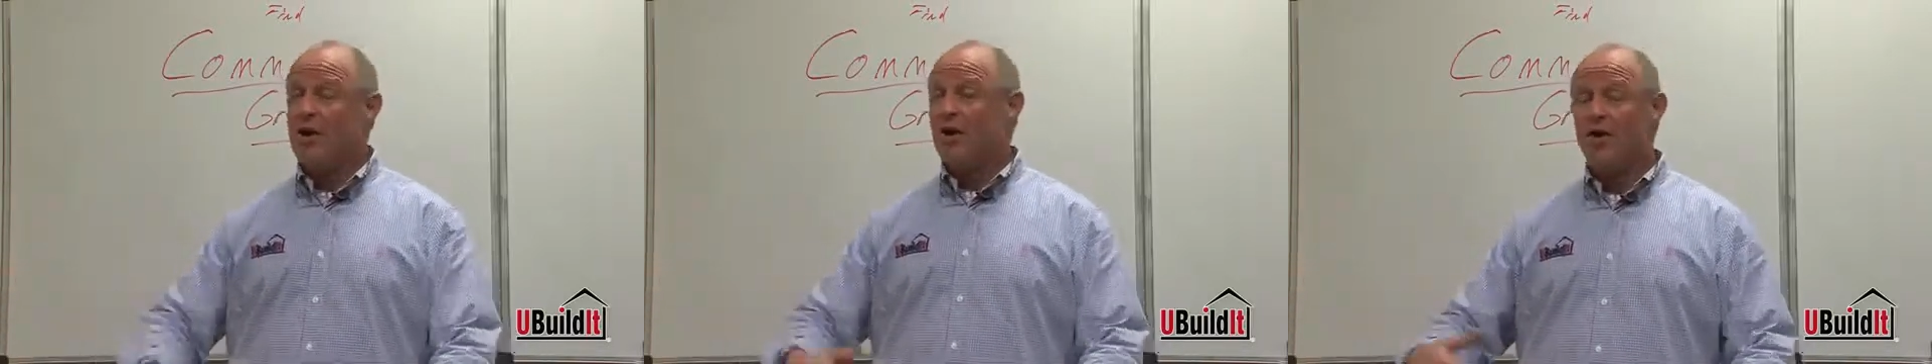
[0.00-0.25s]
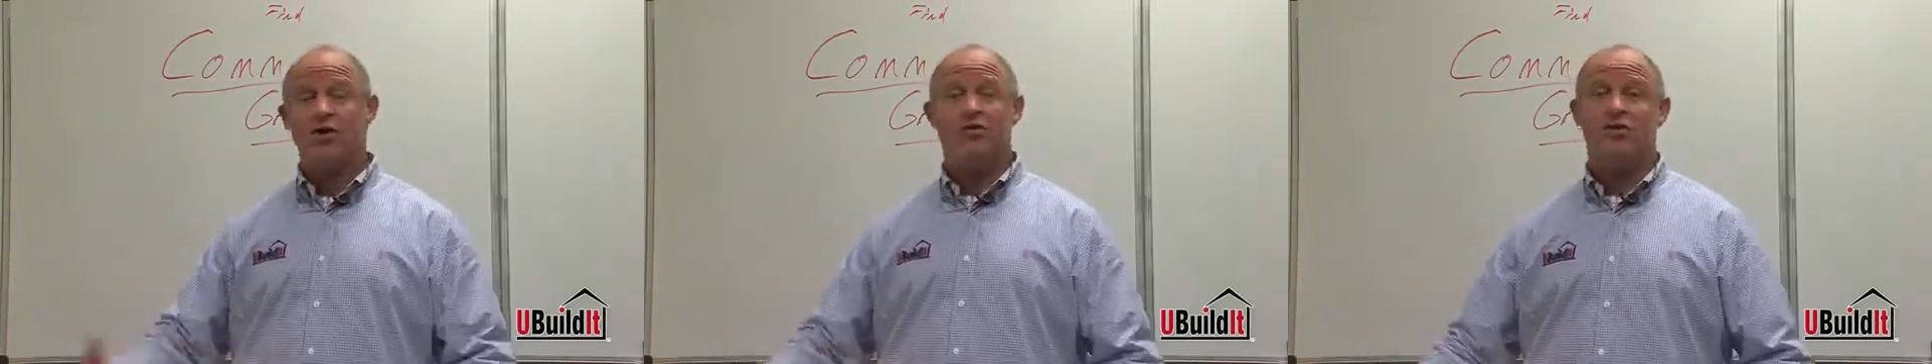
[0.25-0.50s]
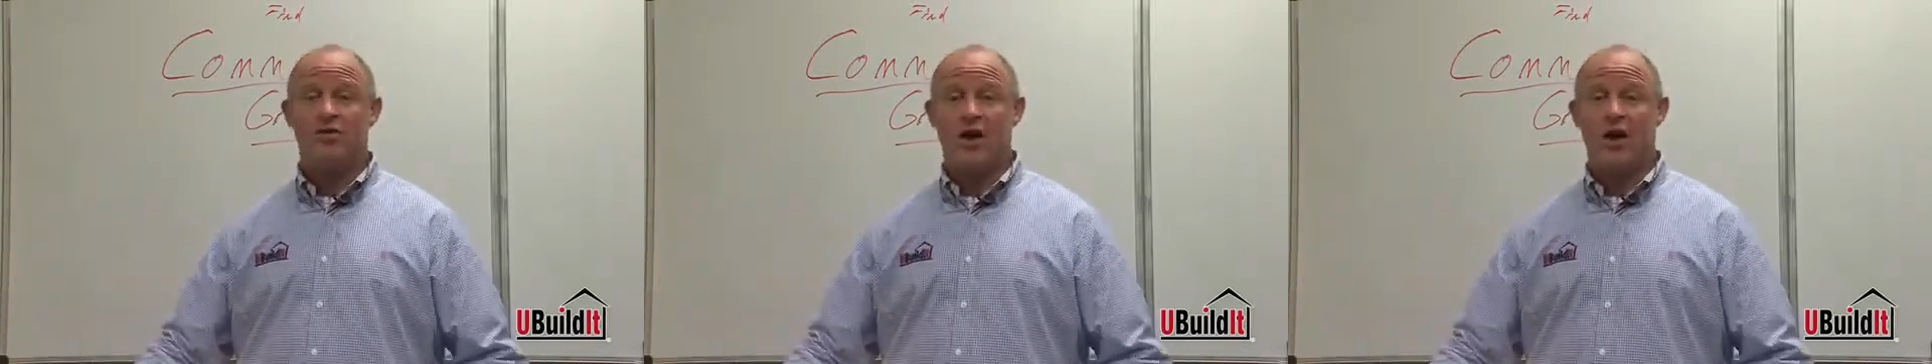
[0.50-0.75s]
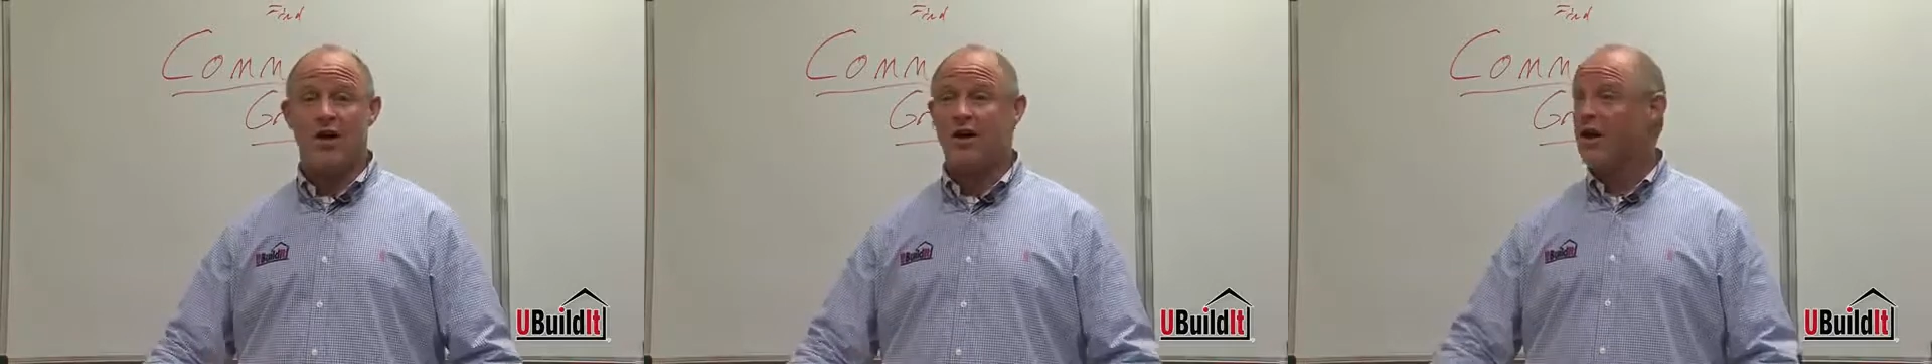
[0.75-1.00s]
You're
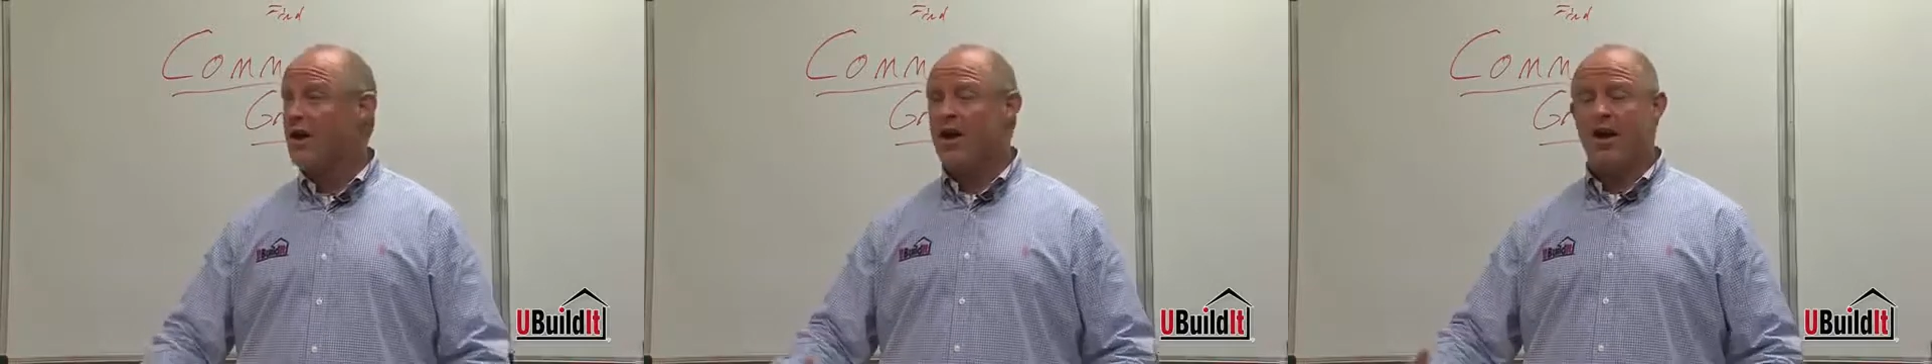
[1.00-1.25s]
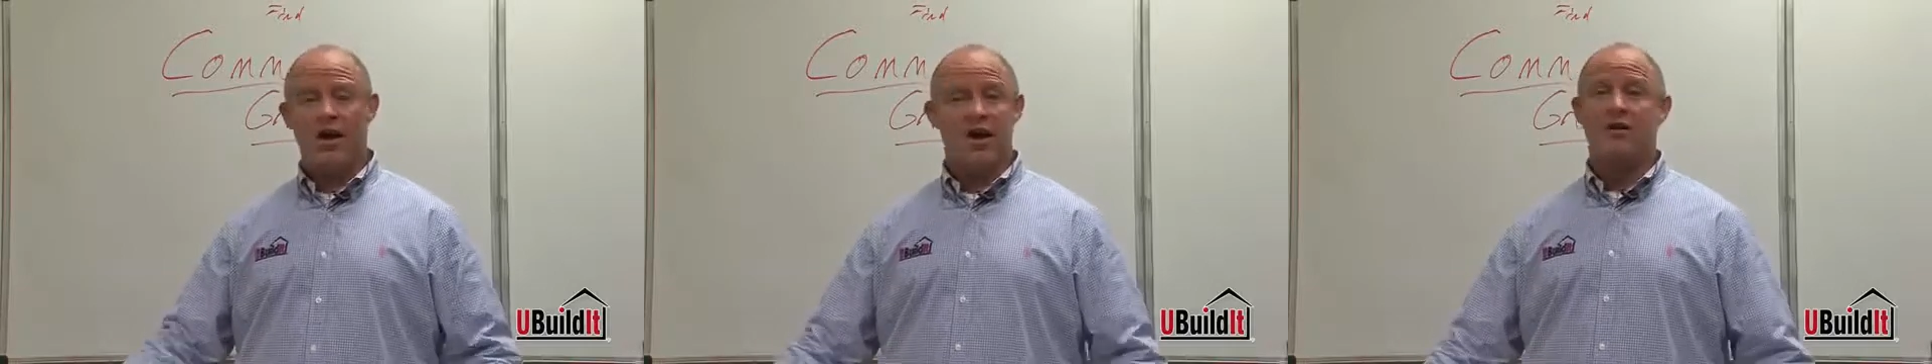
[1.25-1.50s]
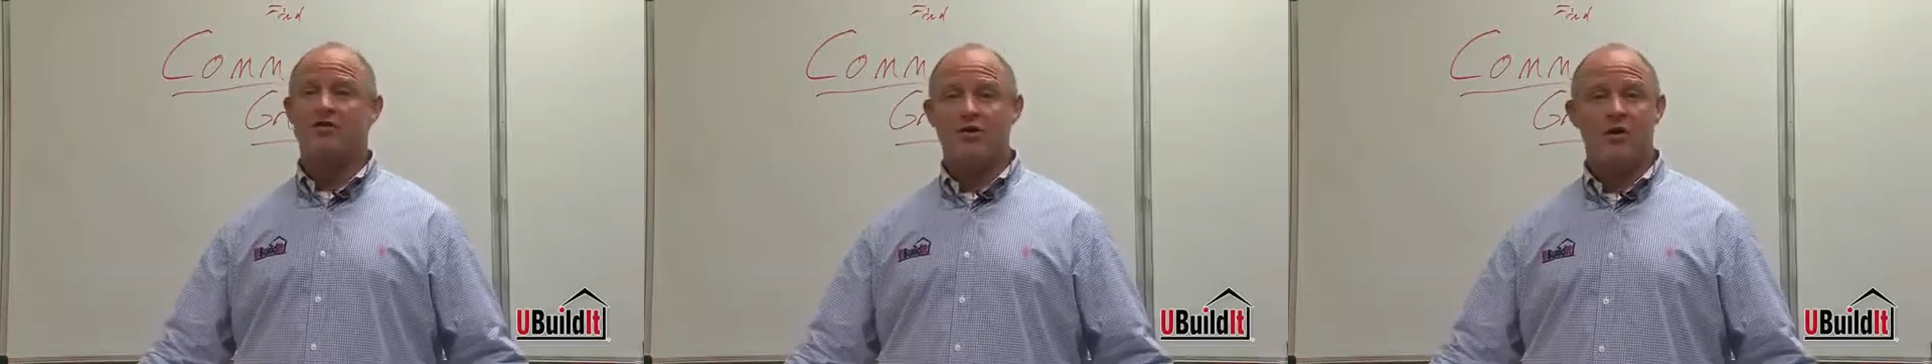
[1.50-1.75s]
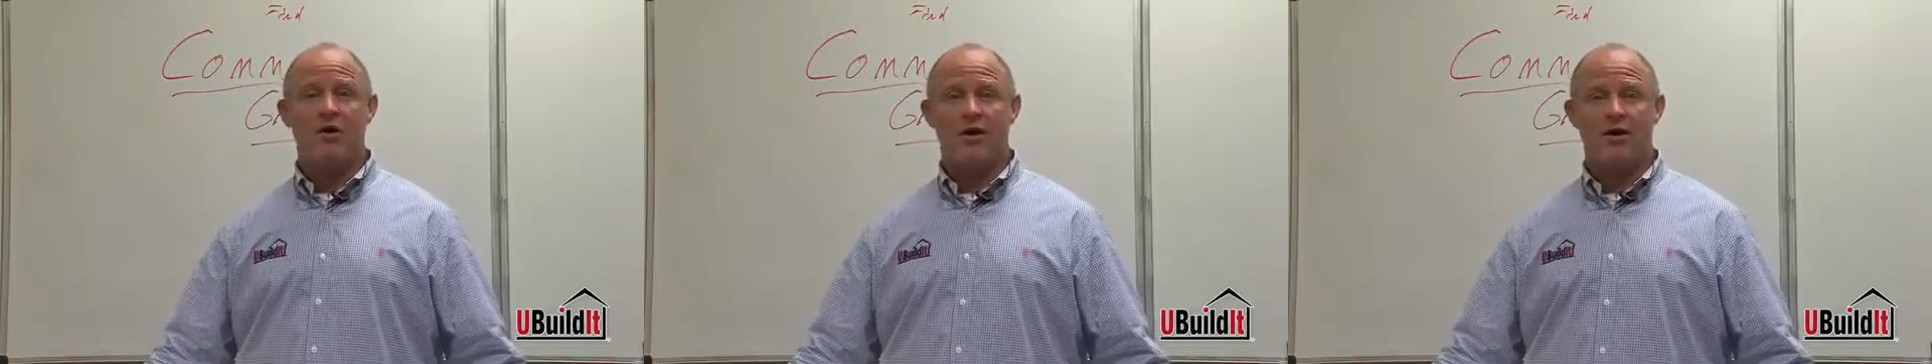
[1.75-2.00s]
stuck.
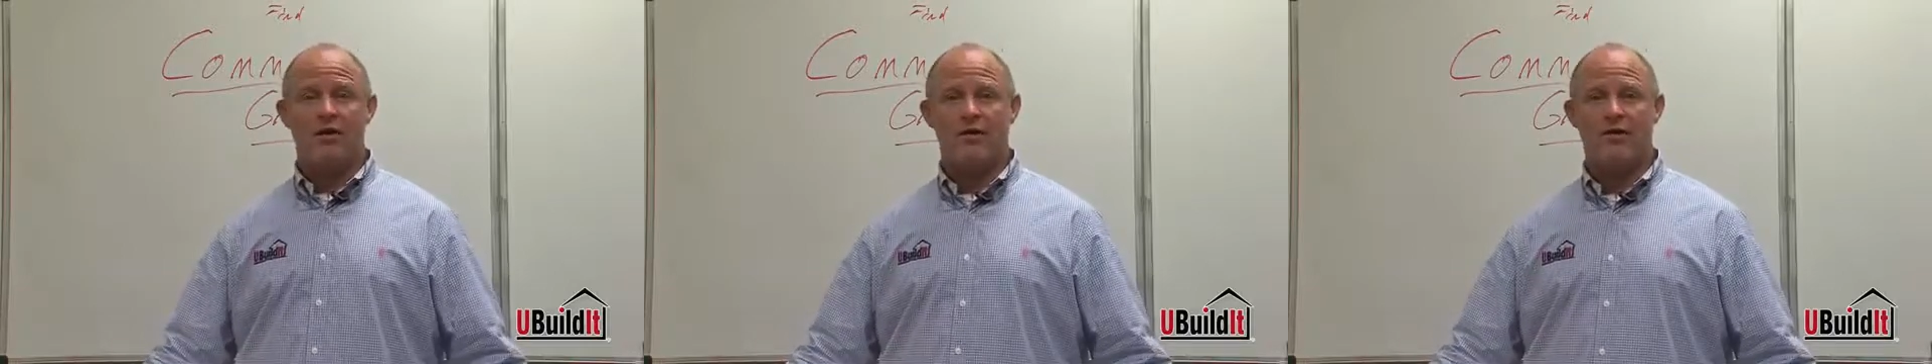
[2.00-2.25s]
Enjoy.